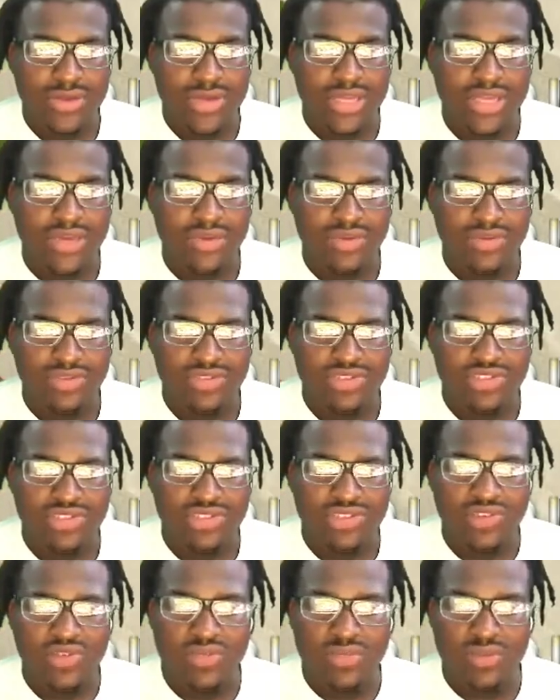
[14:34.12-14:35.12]
Hey, we killed
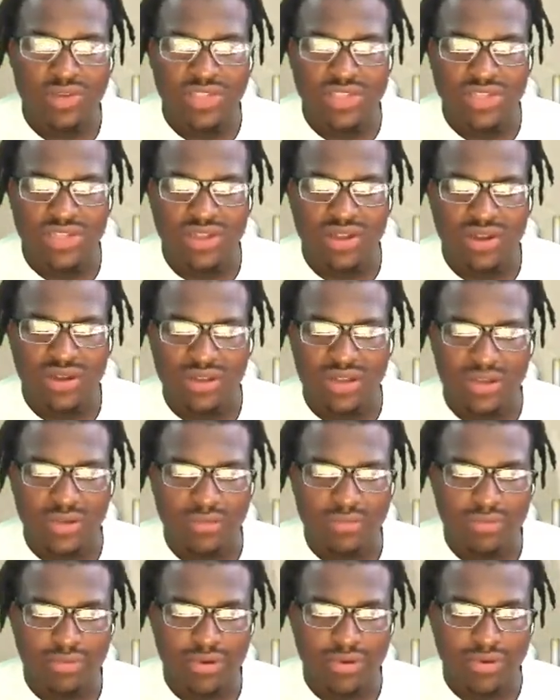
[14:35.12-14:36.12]
so much clock,
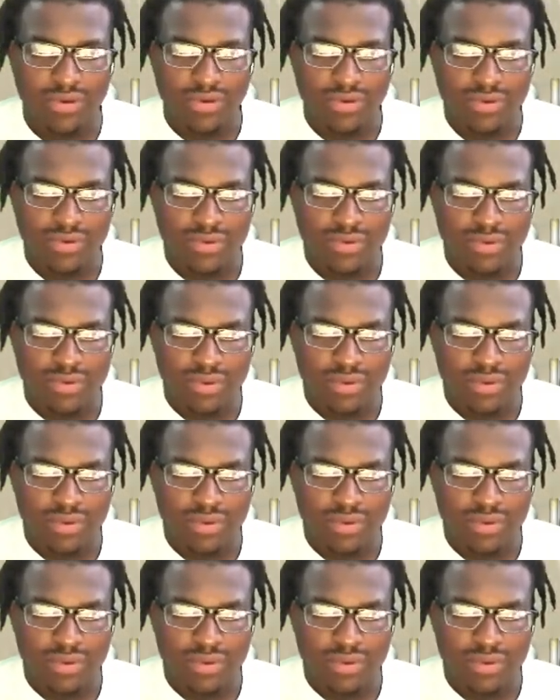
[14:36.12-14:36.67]
like bro.